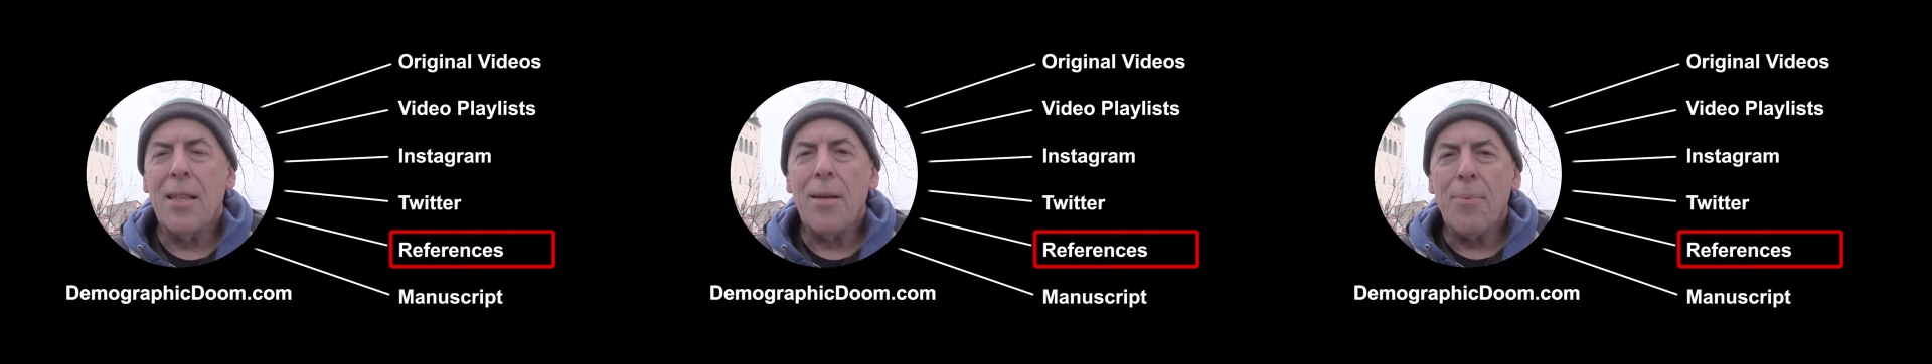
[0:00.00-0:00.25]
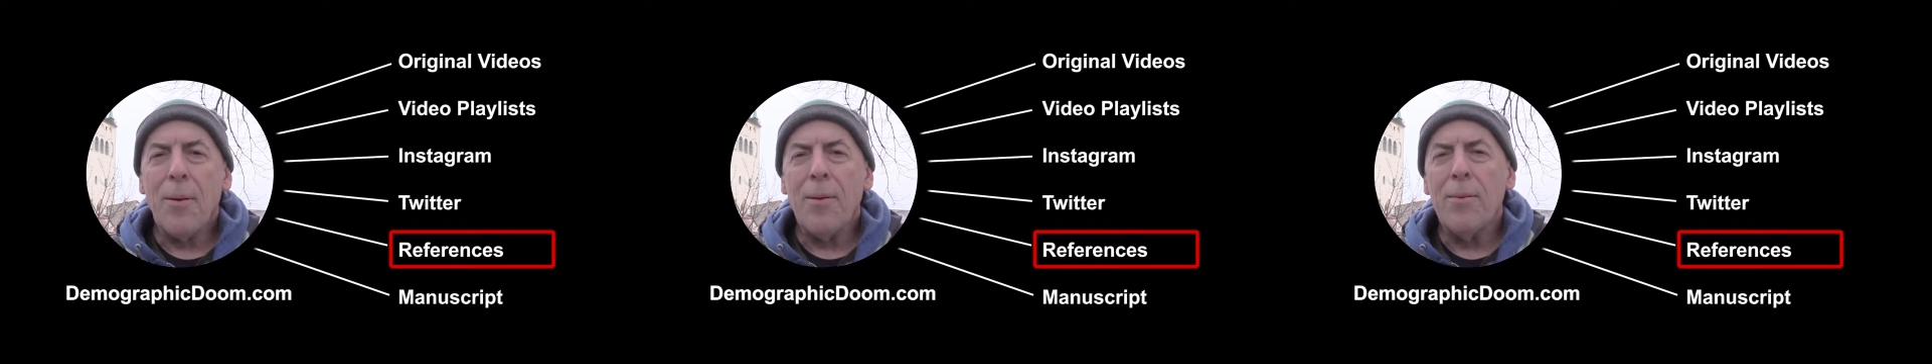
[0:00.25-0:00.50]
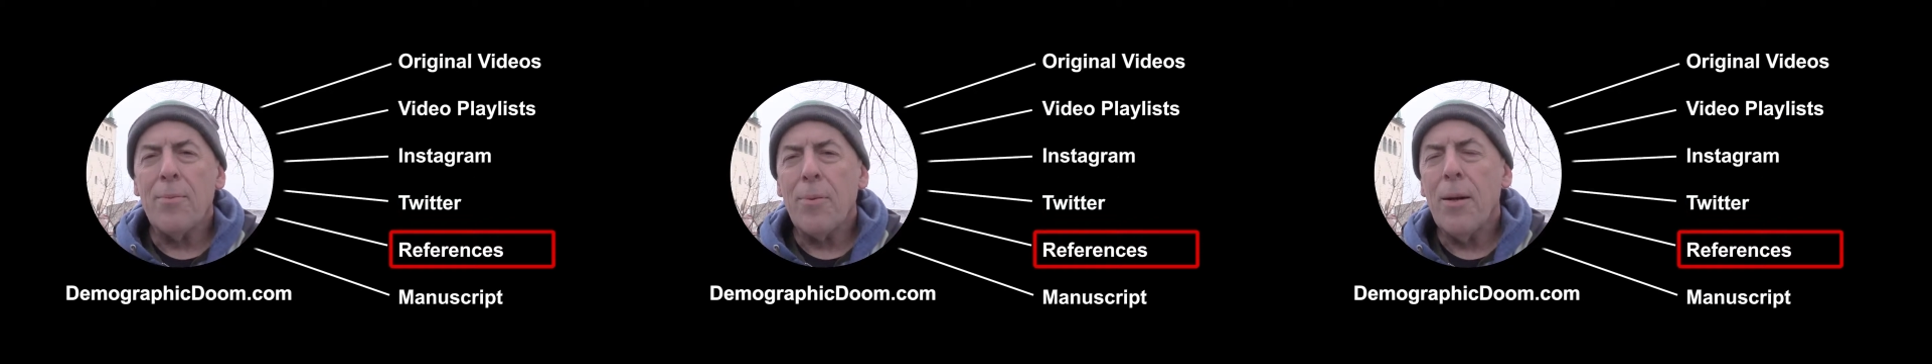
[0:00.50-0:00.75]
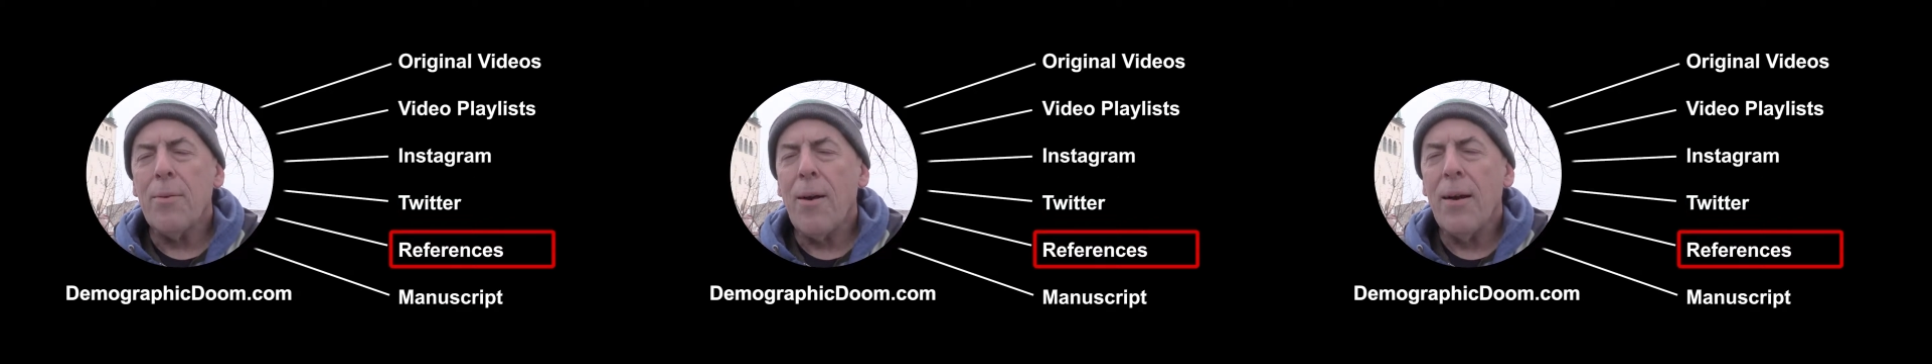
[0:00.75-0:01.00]
and the
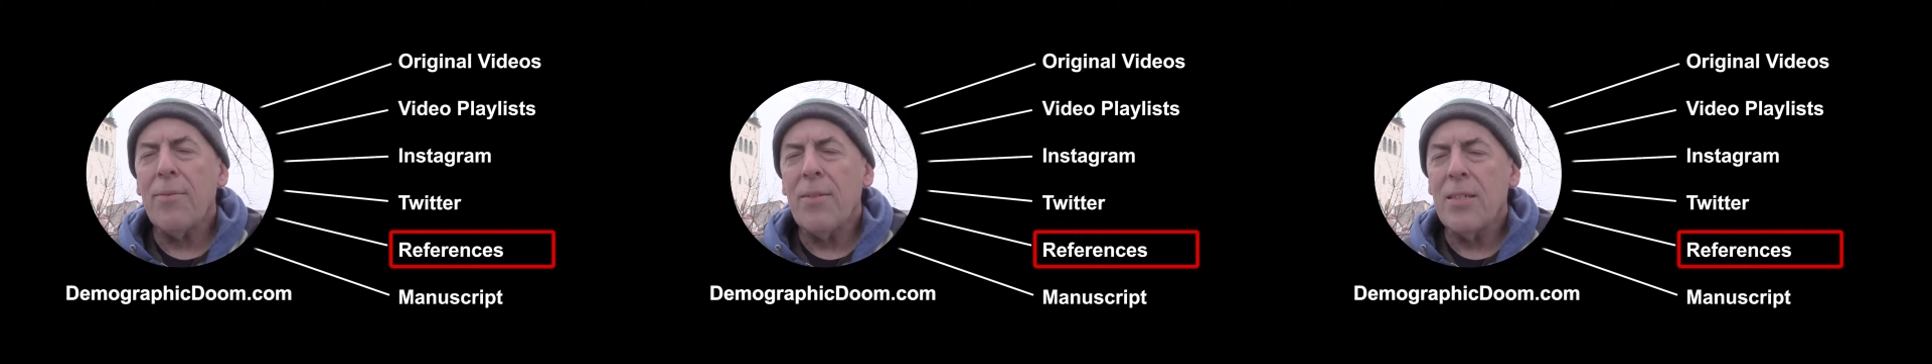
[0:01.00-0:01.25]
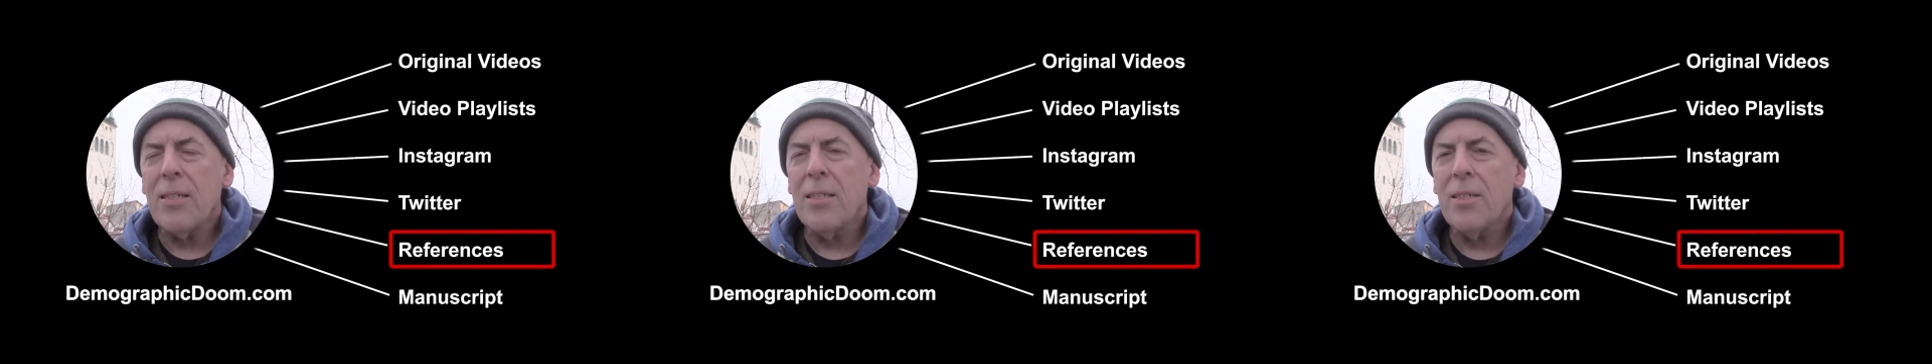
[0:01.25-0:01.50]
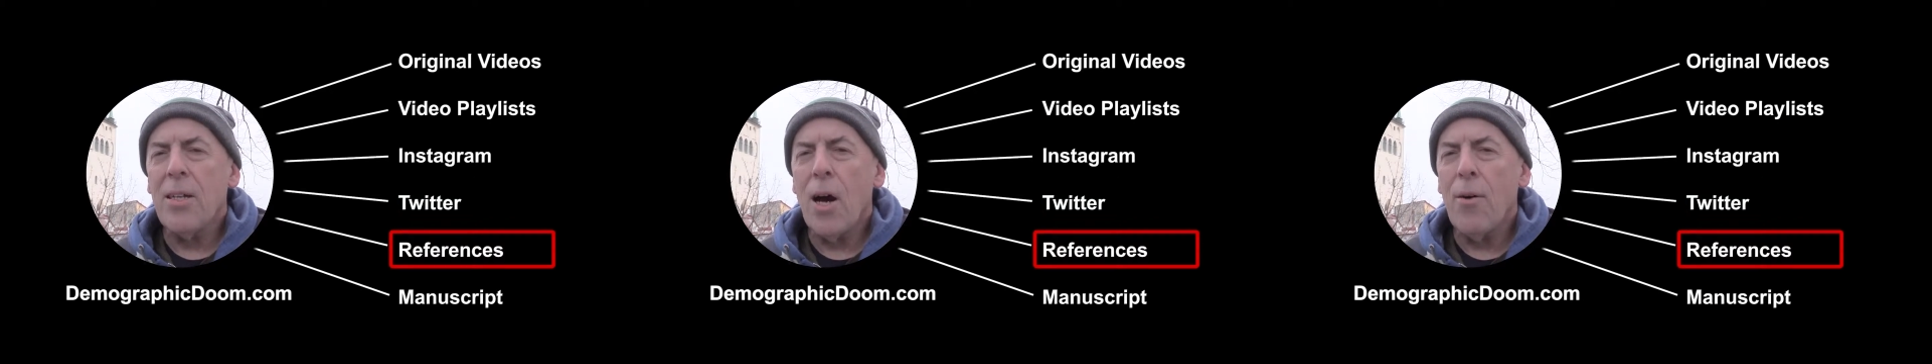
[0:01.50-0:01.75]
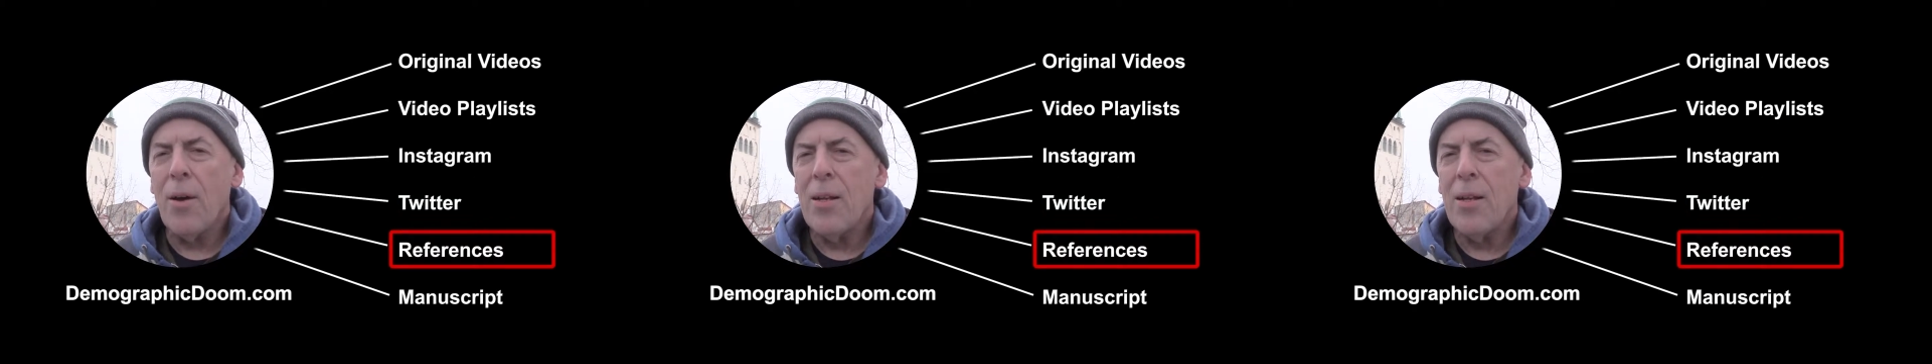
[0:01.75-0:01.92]
print references go